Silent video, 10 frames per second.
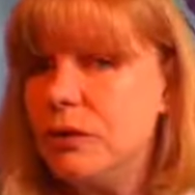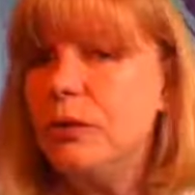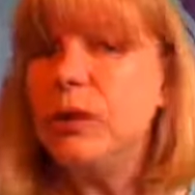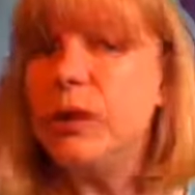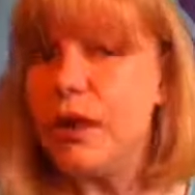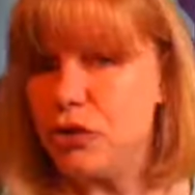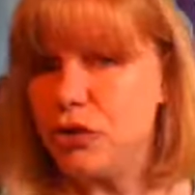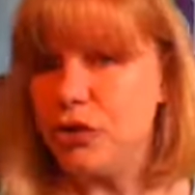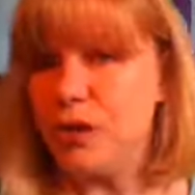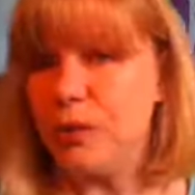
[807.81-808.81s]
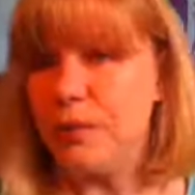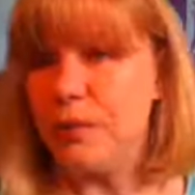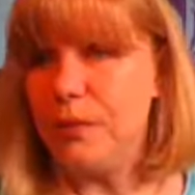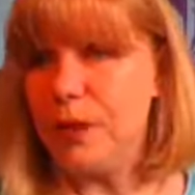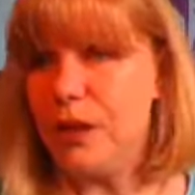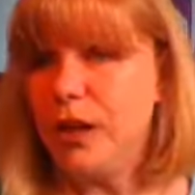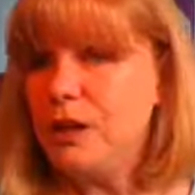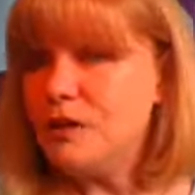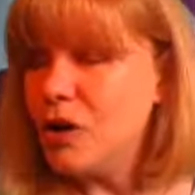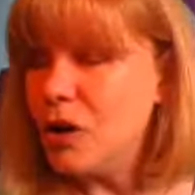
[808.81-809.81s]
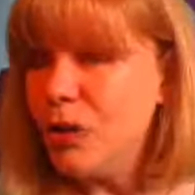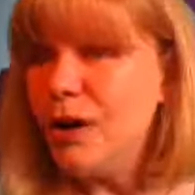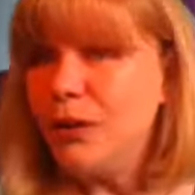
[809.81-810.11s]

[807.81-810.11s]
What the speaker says: relationship. So